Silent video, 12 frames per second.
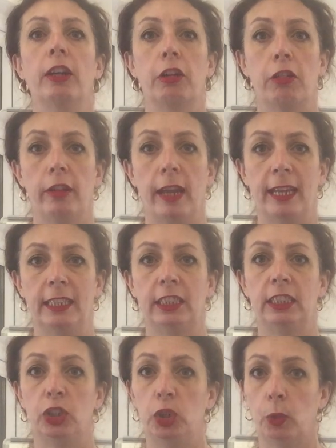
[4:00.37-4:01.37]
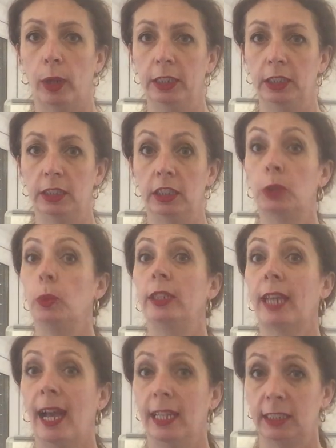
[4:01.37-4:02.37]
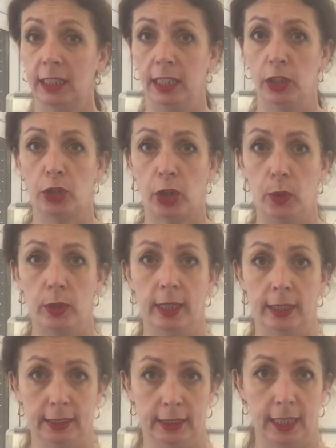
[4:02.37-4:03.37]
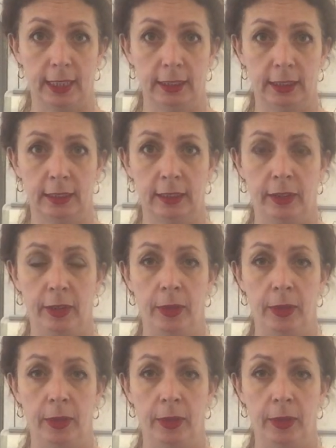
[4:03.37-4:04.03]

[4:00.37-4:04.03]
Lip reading: and create situations which actually don't exist.